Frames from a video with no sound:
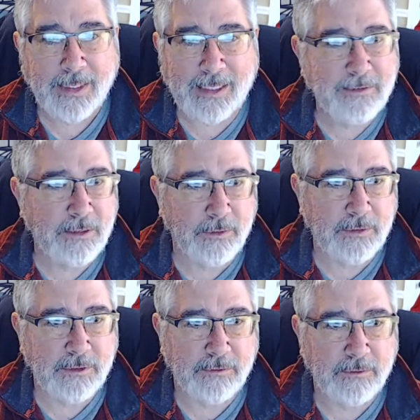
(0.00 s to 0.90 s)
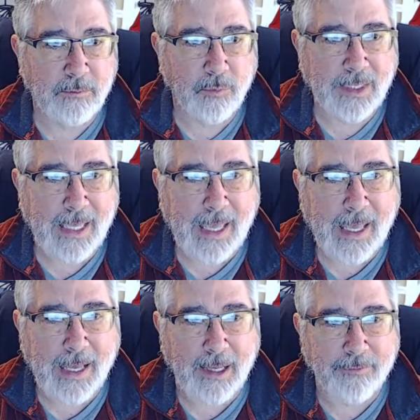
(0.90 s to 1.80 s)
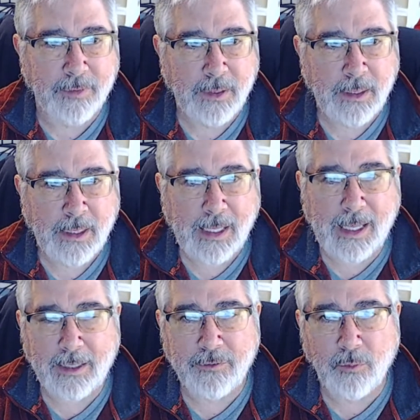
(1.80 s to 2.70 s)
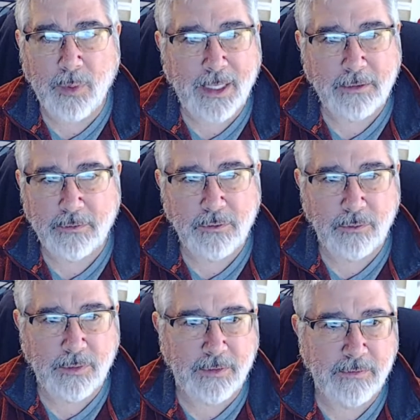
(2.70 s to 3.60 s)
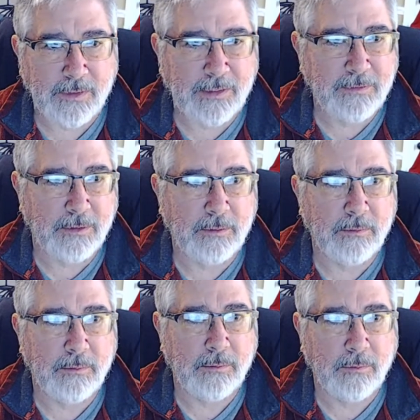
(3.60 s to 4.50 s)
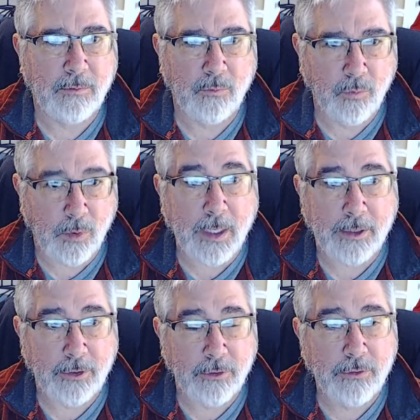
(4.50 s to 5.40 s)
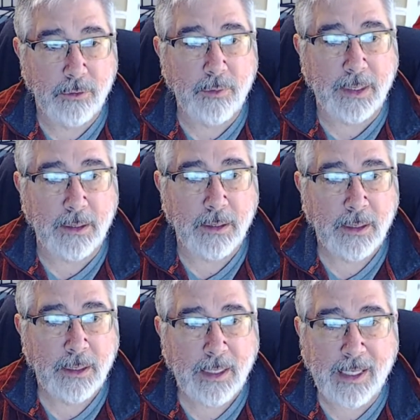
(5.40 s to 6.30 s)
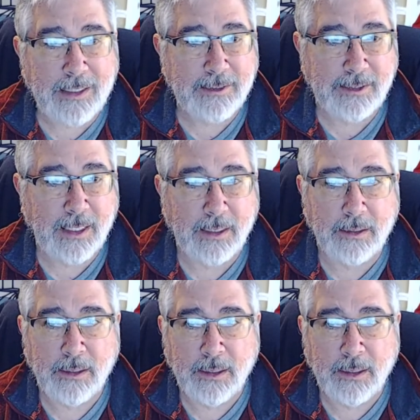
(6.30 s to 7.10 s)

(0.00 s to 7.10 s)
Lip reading: it's the only system we have. And the way to do this isn't what you're doing. And he said,